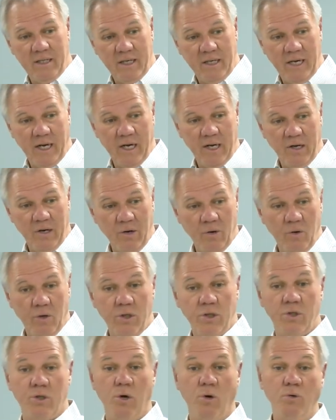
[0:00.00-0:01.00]
in the day of
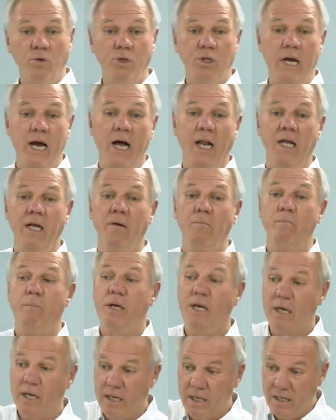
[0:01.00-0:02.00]
Noah, so shall
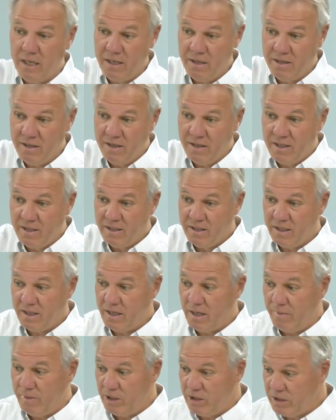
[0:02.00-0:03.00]
it be,
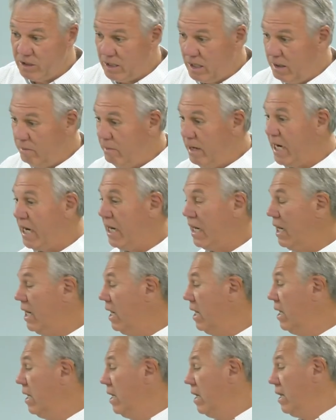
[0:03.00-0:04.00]
the coming of the Son of Man.
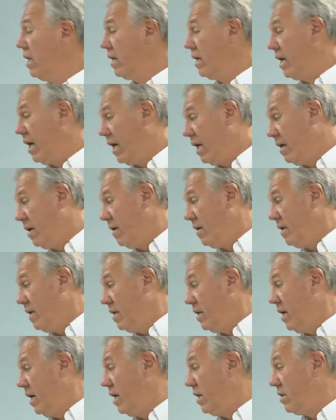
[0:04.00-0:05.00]
Okay,
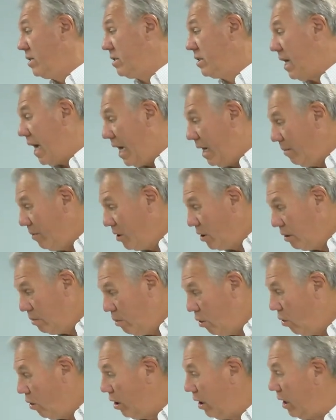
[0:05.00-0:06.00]
uh, Sodom and
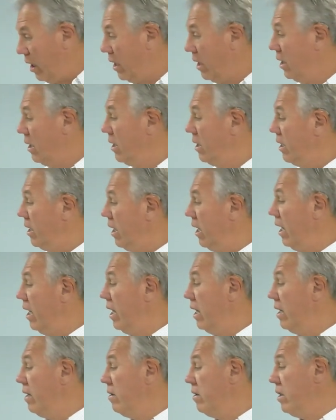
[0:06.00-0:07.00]
Gomorrah.
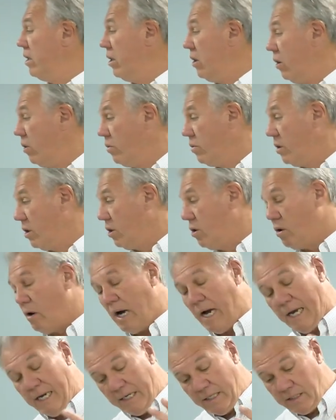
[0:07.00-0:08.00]
Uh, you know, the
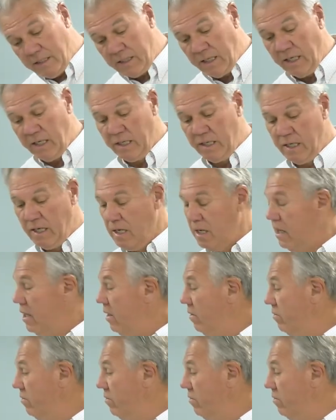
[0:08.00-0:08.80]
crying sin